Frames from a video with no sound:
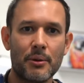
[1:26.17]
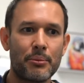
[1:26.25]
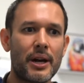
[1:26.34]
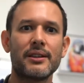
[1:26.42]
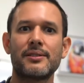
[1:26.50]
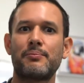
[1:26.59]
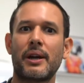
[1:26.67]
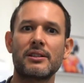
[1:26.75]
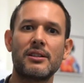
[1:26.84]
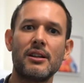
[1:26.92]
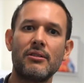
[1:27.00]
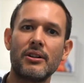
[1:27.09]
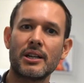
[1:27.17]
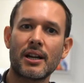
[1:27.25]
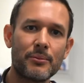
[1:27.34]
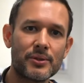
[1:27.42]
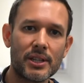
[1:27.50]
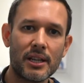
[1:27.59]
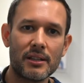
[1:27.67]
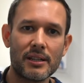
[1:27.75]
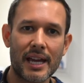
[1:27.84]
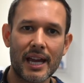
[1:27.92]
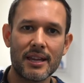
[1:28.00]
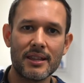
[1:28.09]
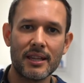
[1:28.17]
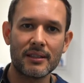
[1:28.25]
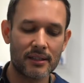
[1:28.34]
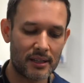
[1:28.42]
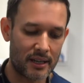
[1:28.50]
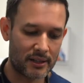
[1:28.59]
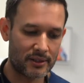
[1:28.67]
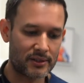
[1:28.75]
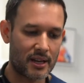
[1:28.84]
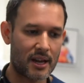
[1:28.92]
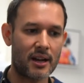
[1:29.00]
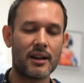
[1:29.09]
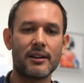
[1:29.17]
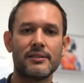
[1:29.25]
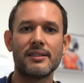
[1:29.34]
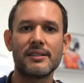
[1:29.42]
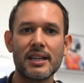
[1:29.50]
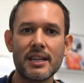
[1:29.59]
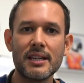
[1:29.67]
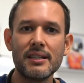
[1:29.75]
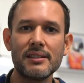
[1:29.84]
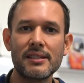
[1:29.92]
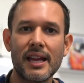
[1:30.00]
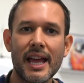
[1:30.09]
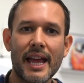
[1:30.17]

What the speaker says: pus, bacteria comes in, and then the lungs are diseased